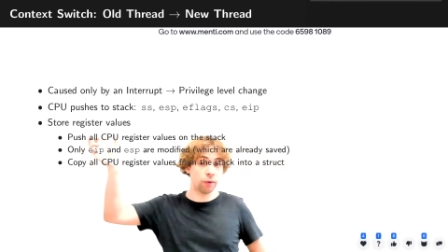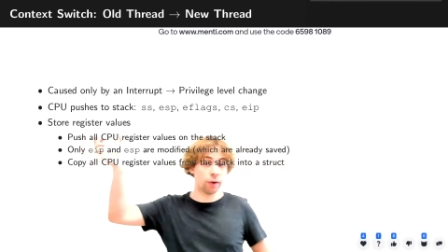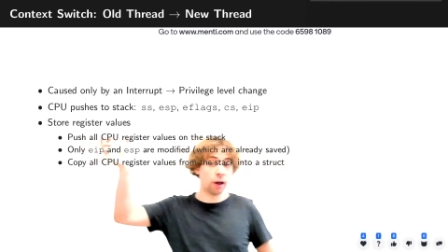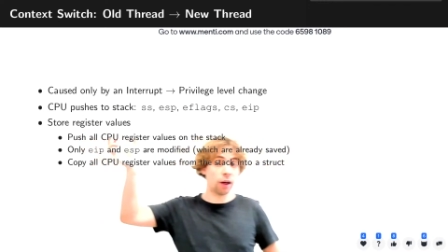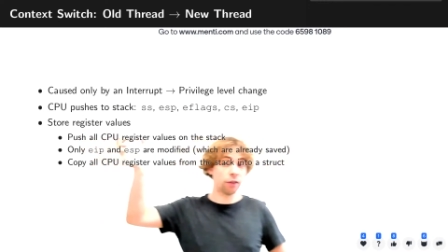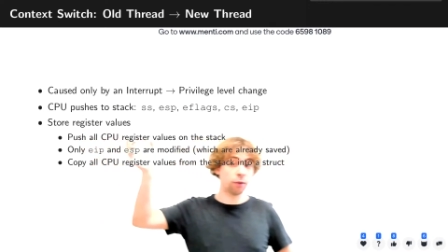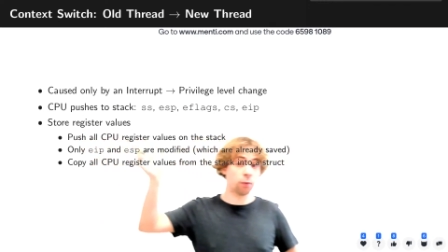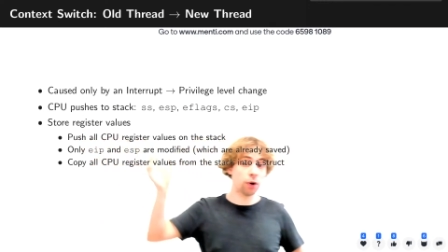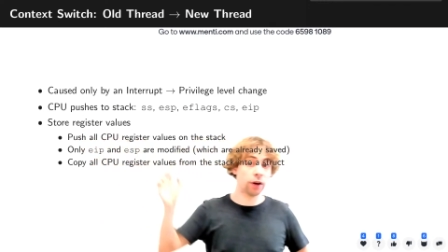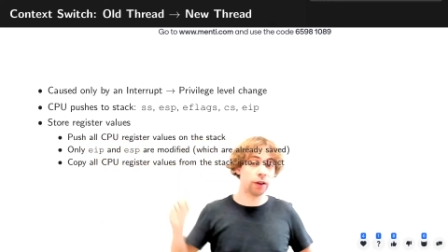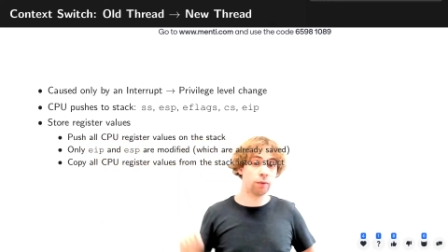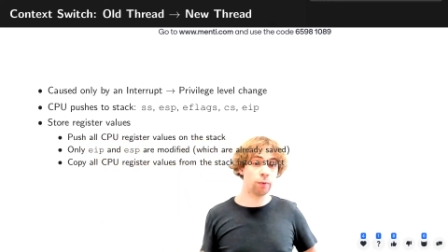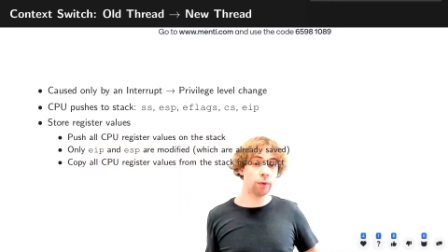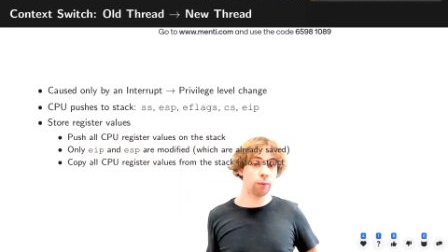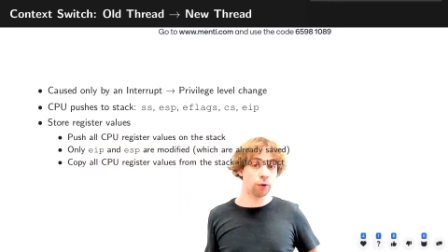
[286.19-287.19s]

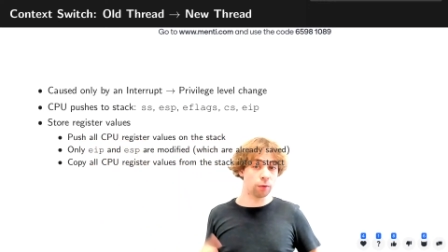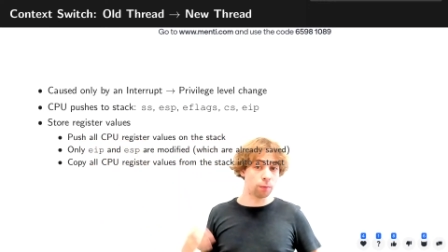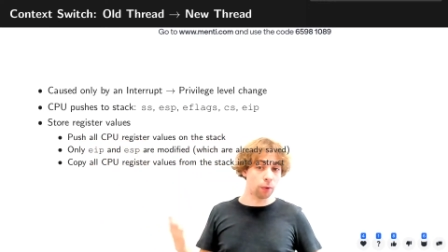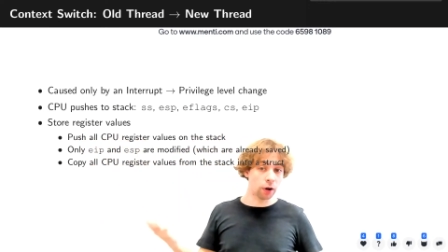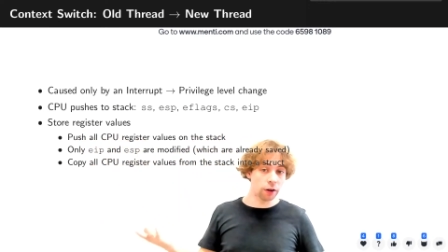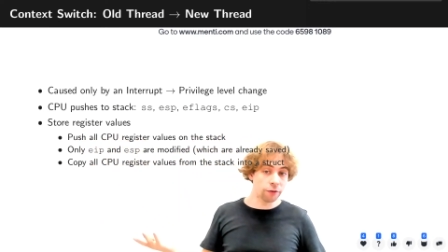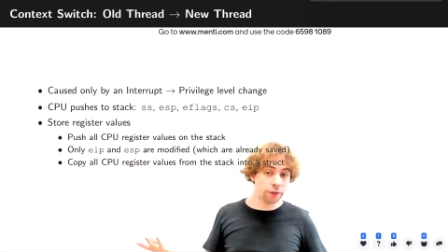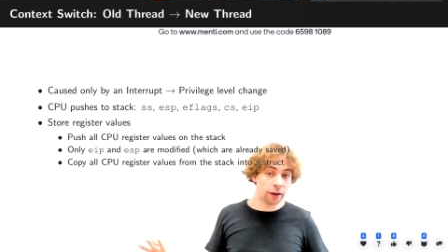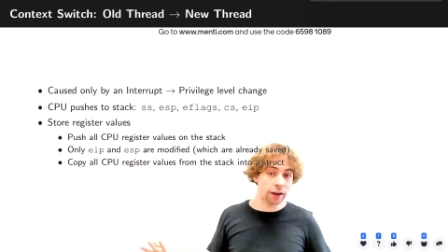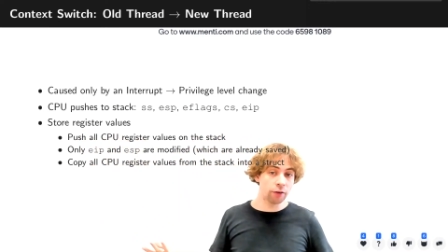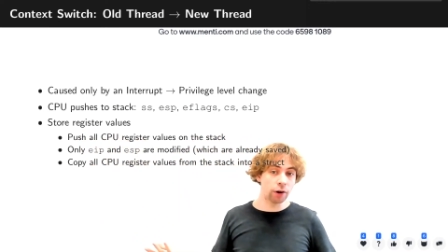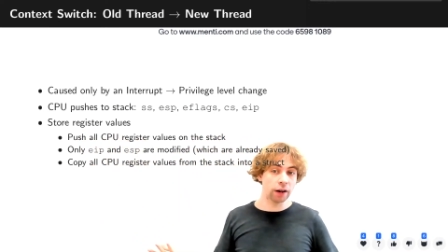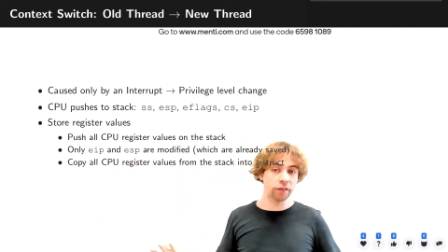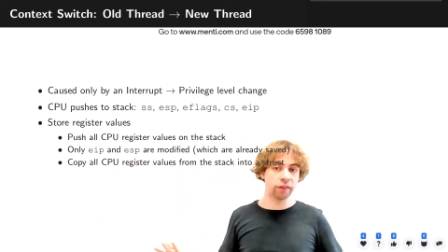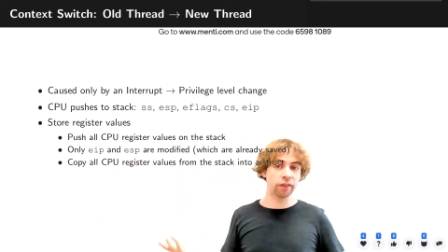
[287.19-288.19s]
otherwise we would modify
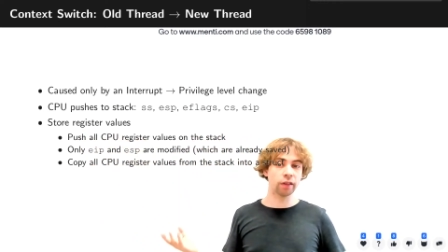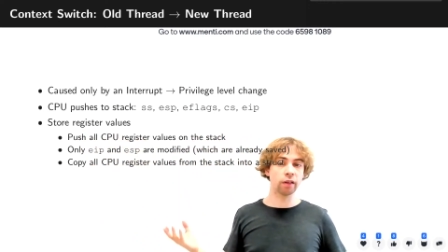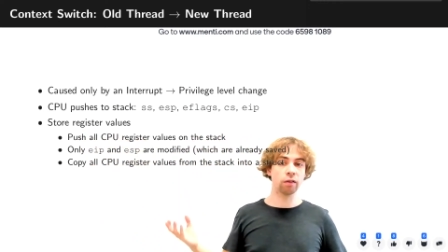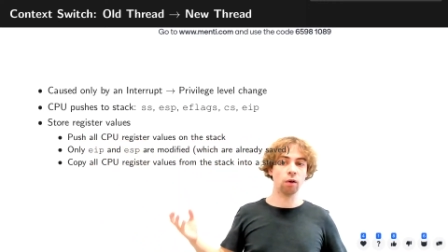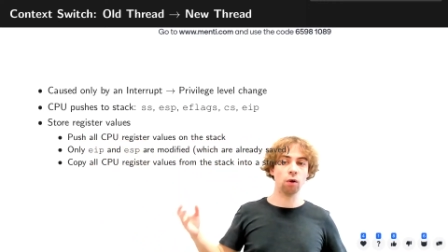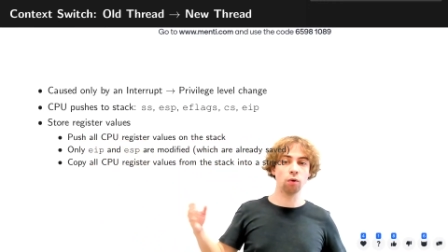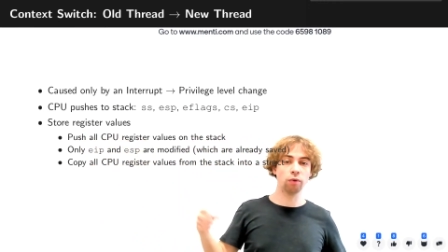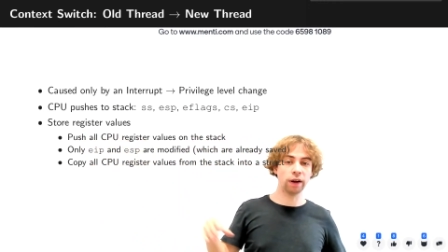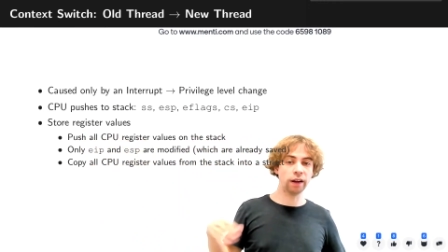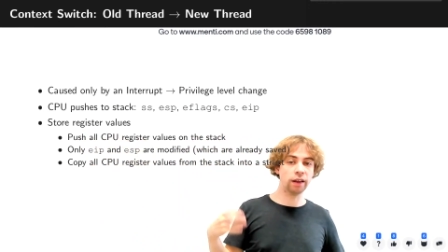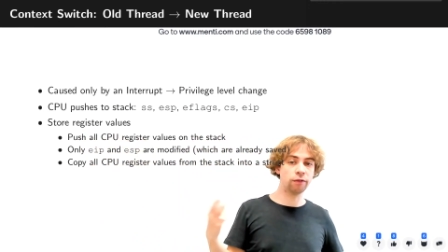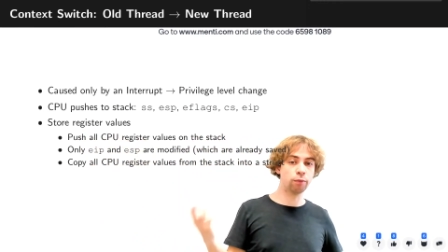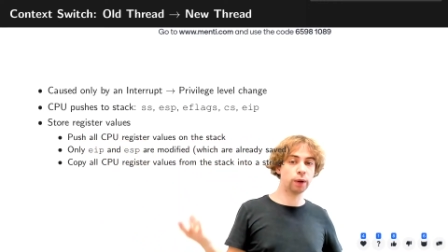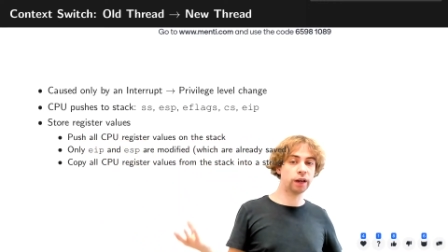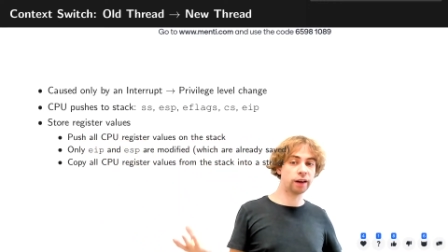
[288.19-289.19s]
registers already
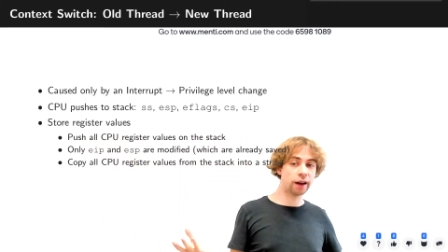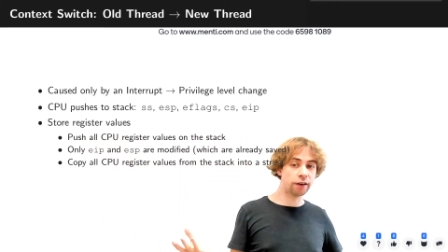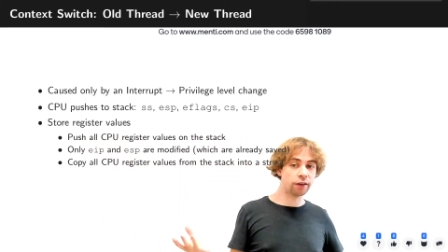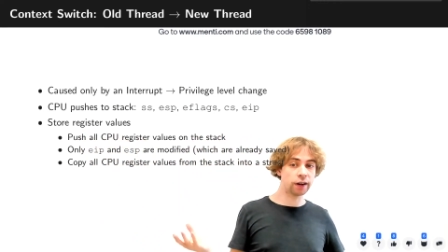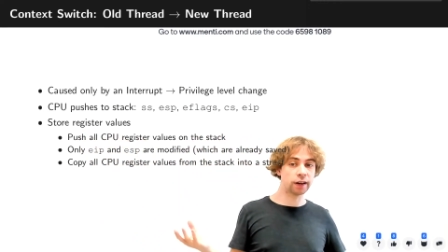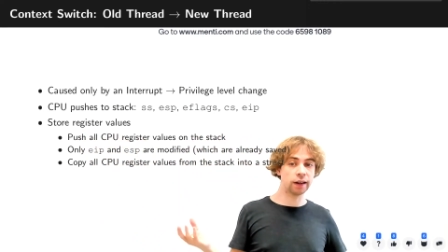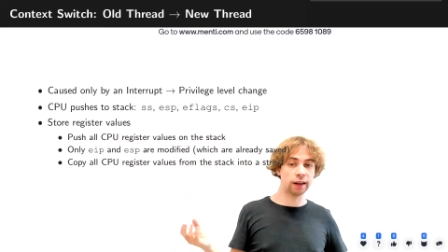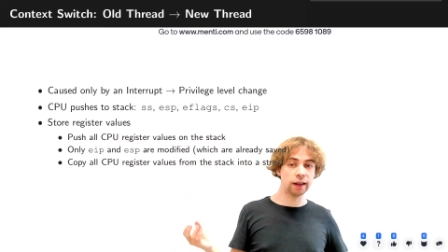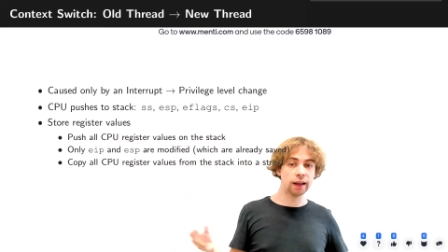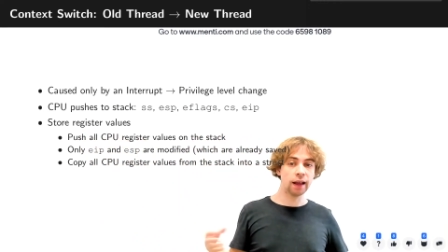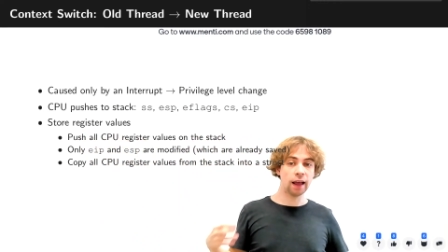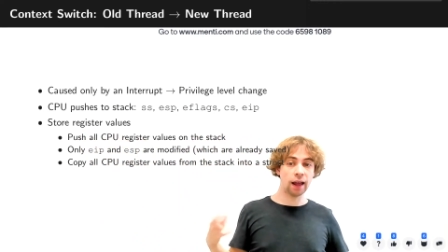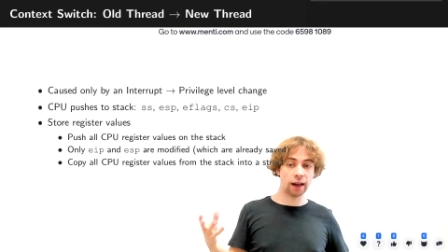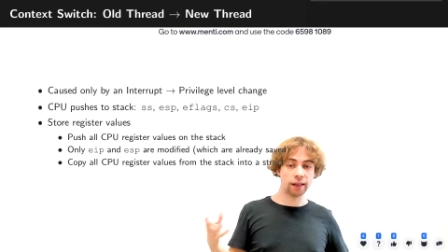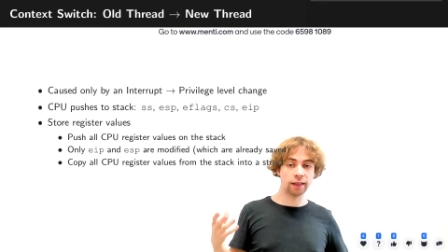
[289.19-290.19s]
if we directly
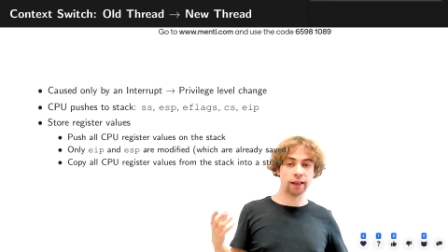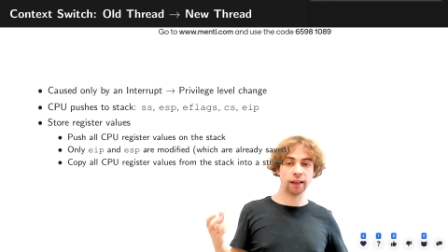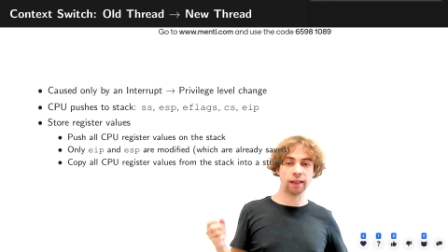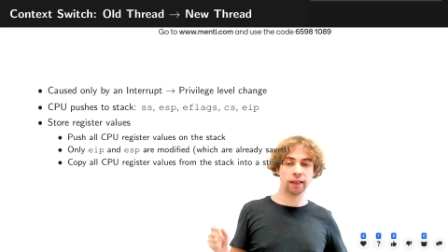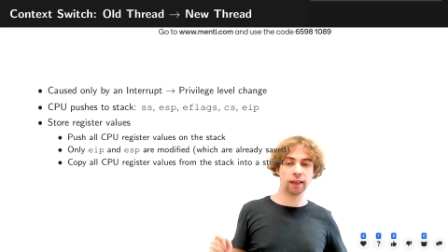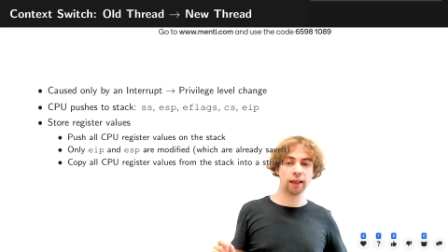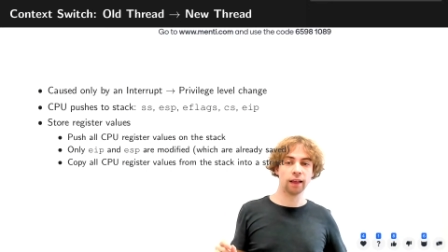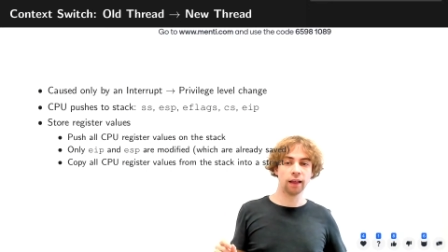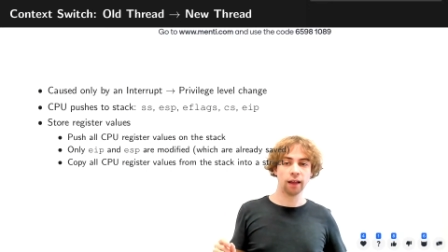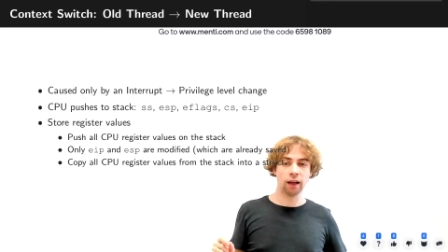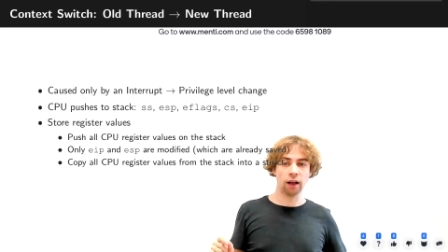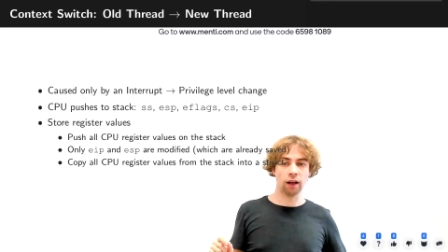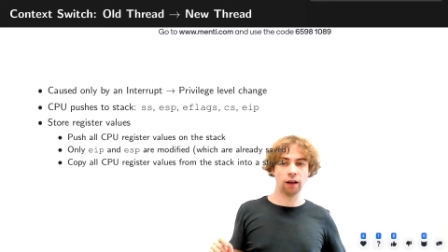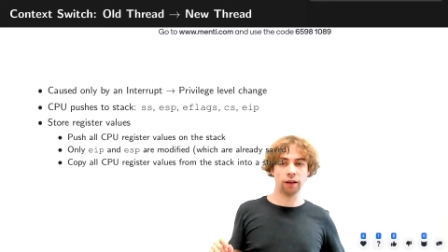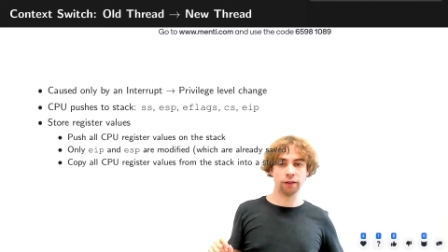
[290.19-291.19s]
access
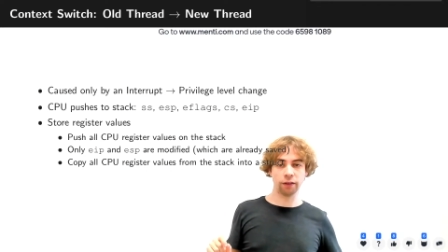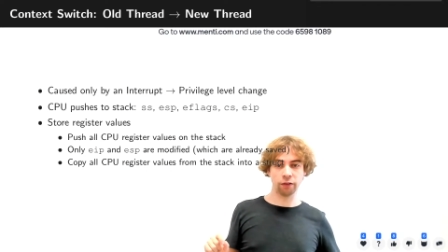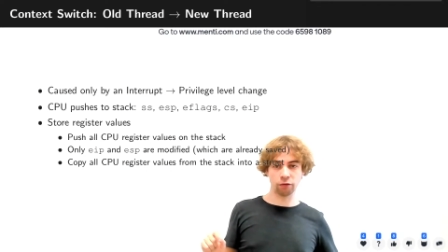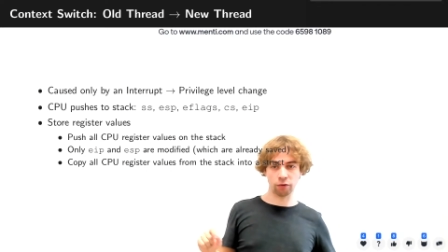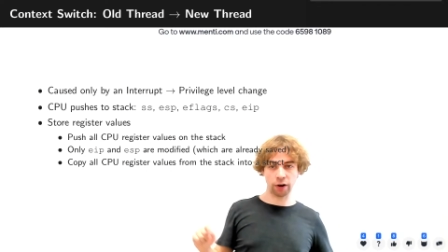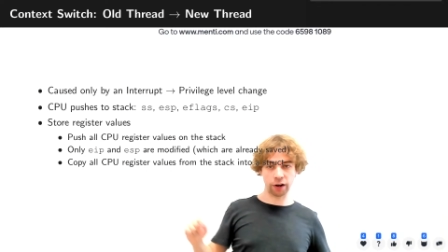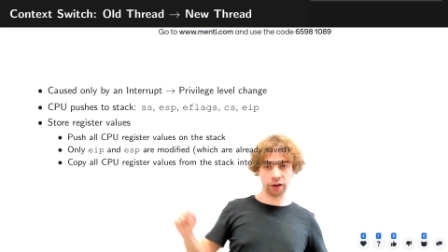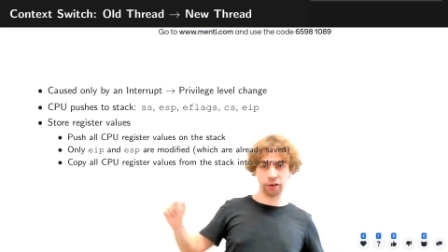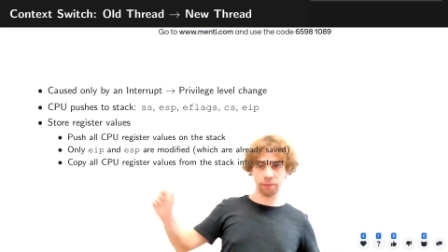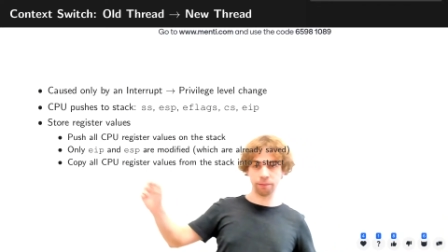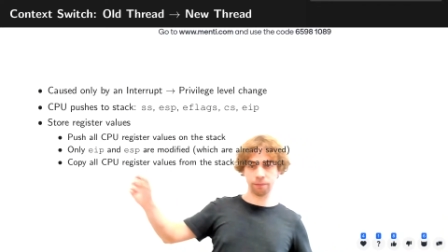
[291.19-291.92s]
the struct.